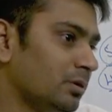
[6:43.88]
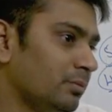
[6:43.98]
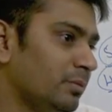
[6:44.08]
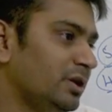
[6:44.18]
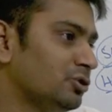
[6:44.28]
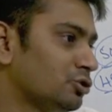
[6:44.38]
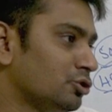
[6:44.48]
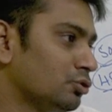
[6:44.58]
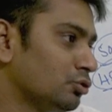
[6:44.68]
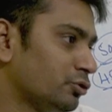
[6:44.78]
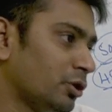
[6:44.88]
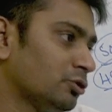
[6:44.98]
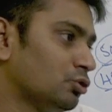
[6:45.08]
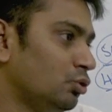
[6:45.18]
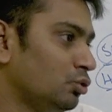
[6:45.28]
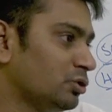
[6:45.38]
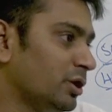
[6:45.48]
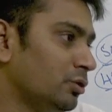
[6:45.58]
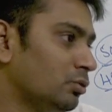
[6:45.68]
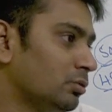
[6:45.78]
Many institutes also do say
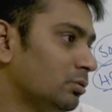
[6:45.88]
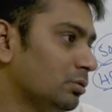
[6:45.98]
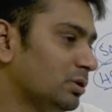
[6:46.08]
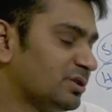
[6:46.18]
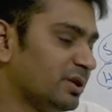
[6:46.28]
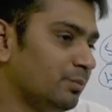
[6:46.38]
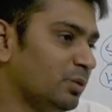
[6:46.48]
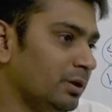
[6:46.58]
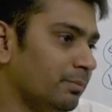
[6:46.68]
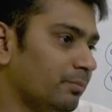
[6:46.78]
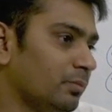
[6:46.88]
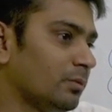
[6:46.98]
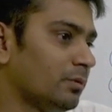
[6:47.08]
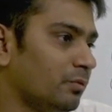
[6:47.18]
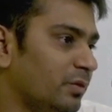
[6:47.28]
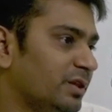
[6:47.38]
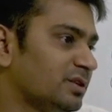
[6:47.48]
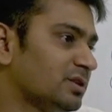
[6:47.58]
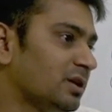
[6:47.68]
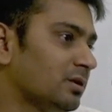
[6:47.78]
you the same thing. When they
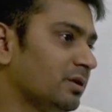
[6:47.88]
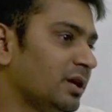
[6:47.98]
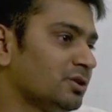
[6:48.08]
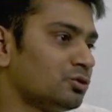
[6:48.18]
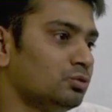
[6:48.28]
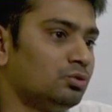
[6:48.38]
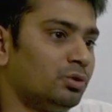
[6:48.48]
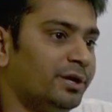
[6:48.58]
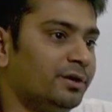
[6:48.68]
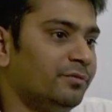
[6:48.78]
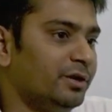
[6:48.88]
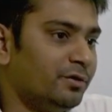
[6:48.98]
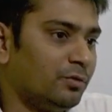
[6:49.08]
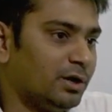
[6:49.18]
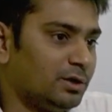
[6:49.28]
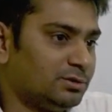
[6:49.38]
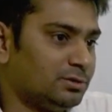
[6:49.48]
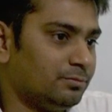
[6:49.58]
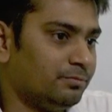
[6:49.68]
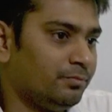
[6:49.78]
start, they ask you to write every day one
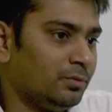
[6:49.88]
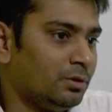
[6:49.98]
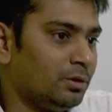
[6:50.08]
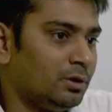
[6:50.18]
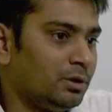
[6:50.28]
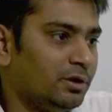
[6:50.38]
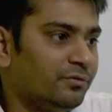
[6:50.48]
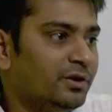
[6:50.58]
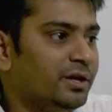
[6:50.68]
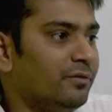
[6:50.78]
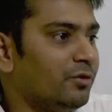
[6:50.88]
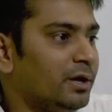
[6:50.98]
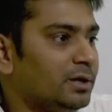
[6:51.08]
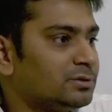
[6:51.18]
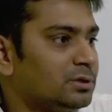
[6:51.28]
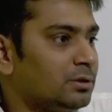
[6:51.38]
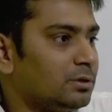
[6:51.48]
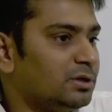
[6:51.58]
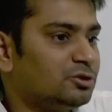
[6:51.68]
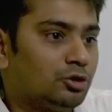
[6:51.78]
answer. Every day one answer
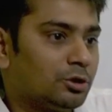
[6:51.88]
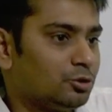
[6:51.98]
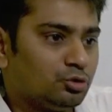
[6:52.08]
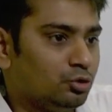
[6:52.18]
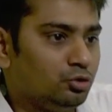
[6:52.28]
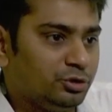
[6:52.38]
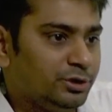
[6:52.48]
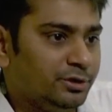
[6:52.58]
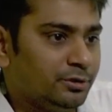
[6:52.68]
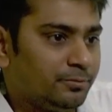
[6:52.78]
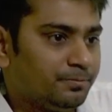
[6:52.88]
is not the solution here.